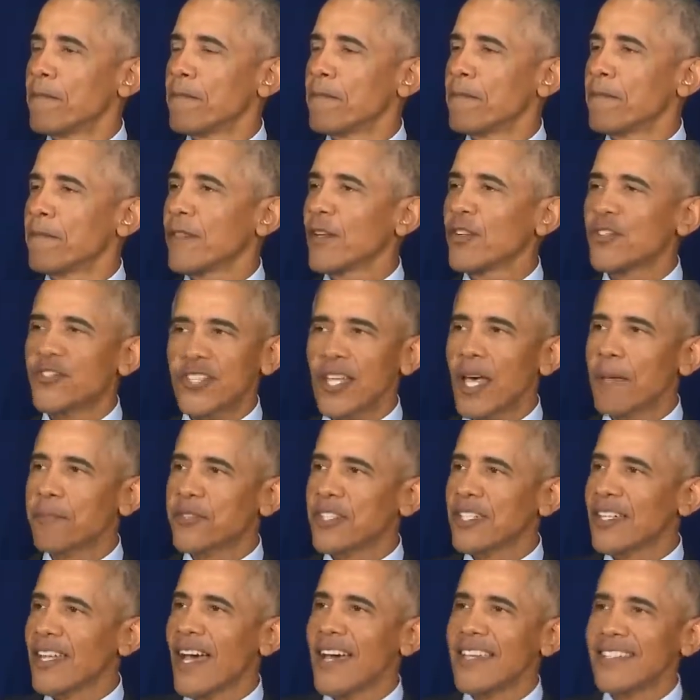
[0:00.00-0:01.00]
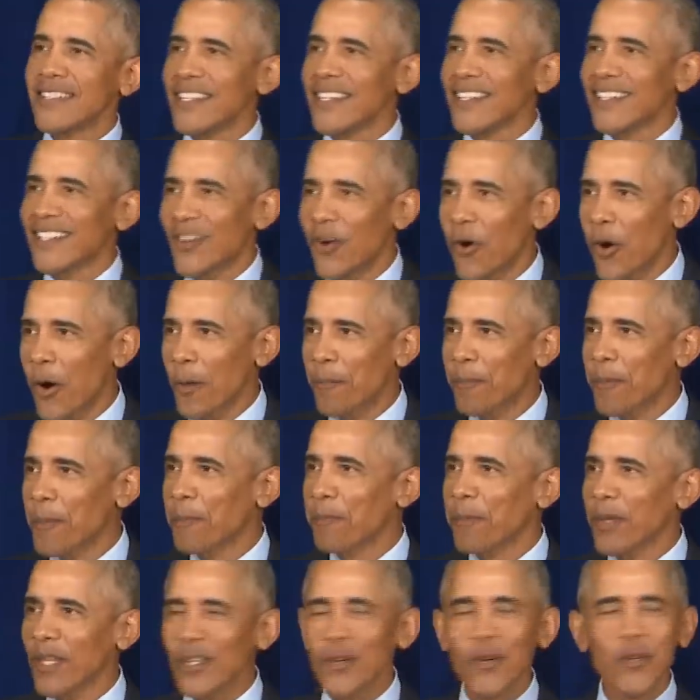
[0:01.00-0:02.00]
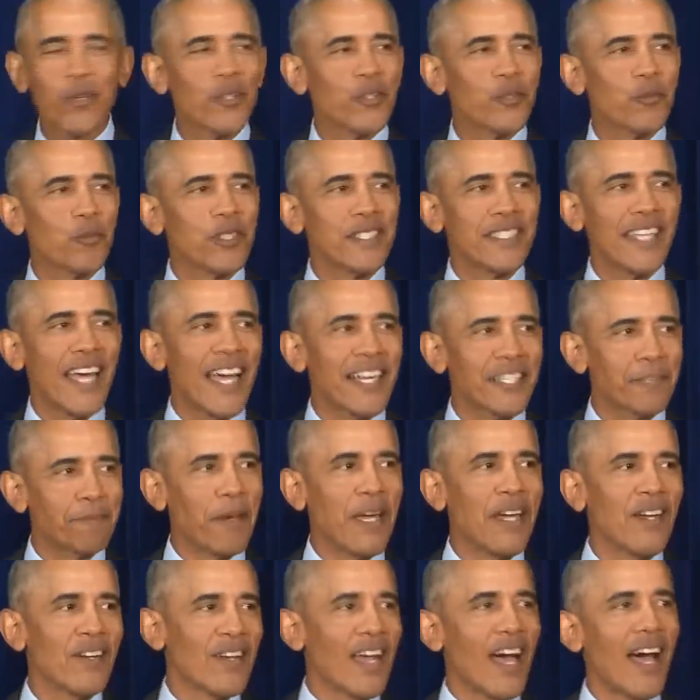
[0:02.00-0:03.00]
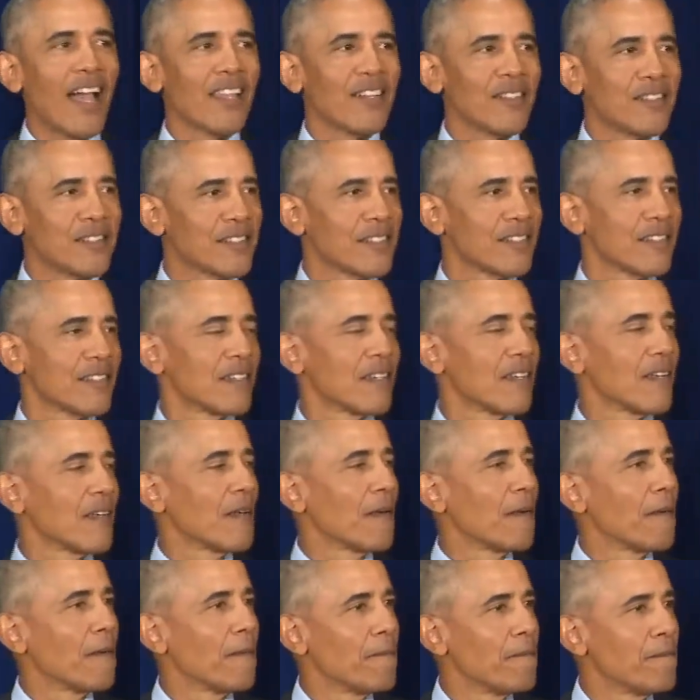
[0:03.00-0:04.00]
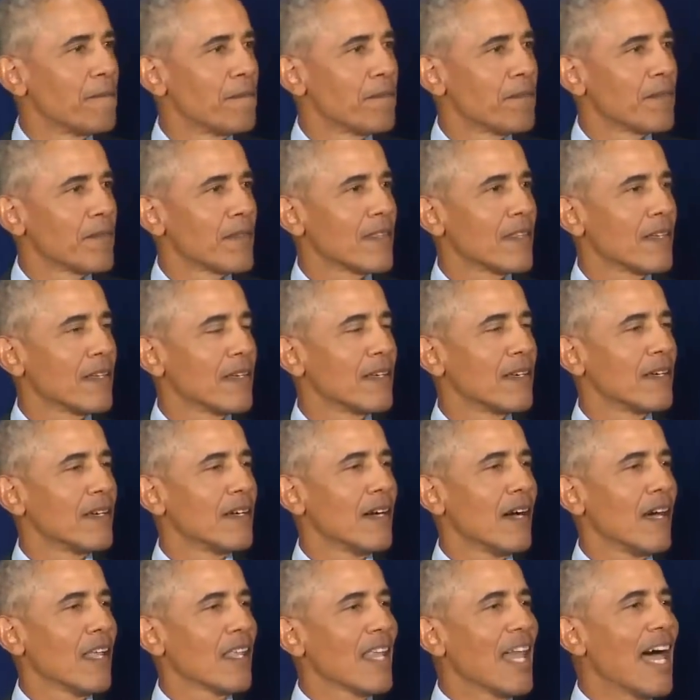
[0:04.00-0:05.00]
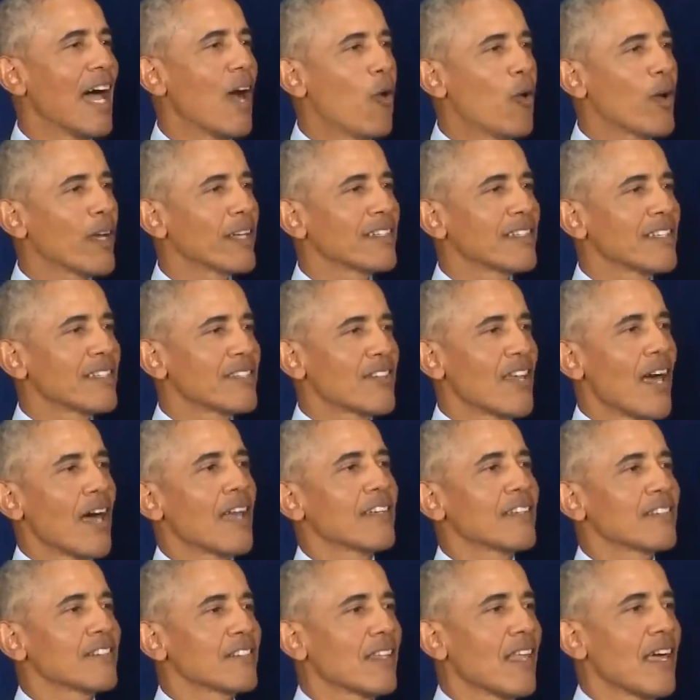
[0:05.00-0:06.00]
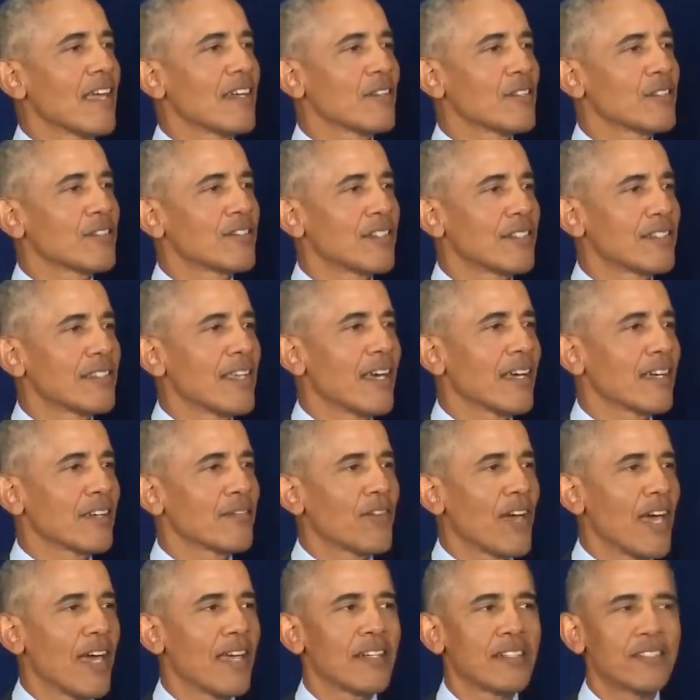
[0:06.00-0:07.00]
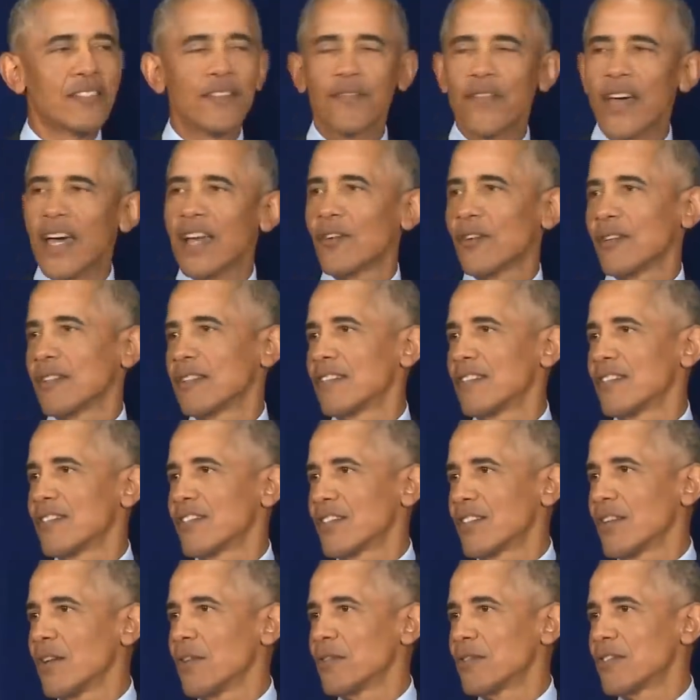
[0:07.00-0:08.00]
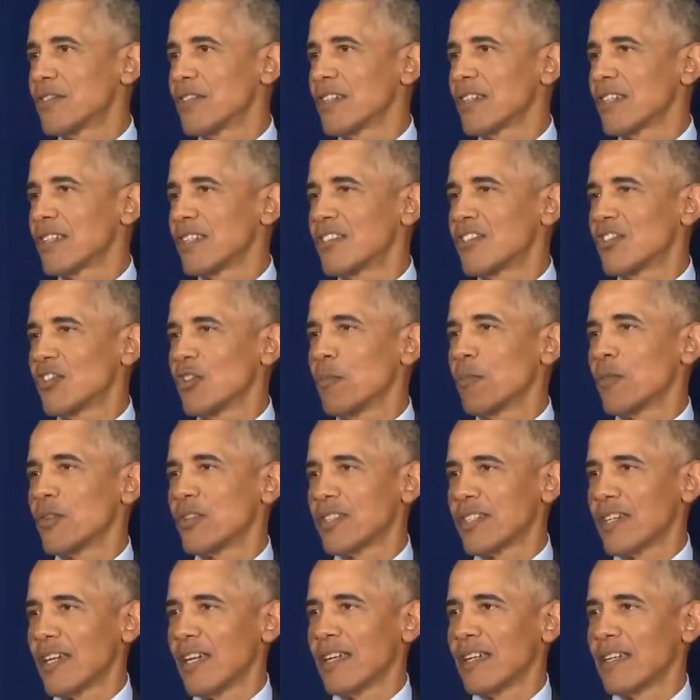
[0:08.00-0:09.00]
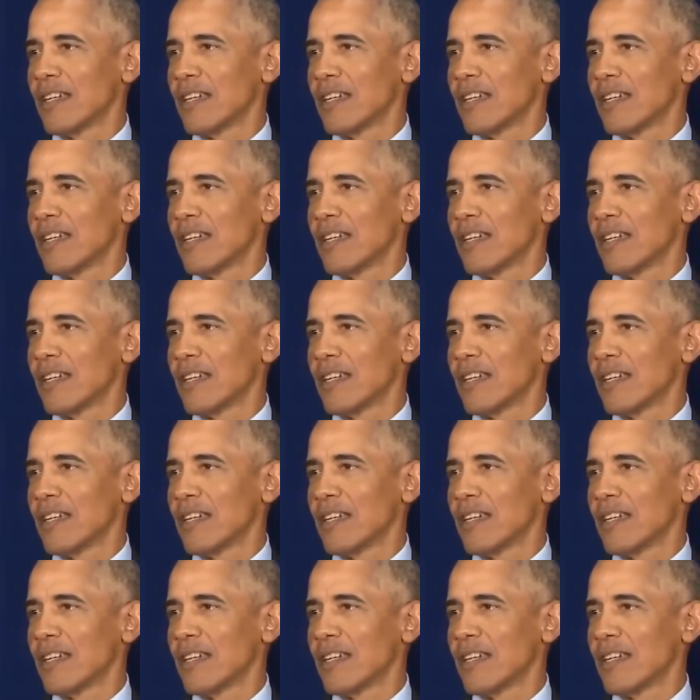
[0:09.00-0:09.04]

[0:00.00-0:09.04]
They're subsidizing corporate polluters with taxpayer dollars, allowing dishonest lenders to take advantage of veterans and students and consumers again.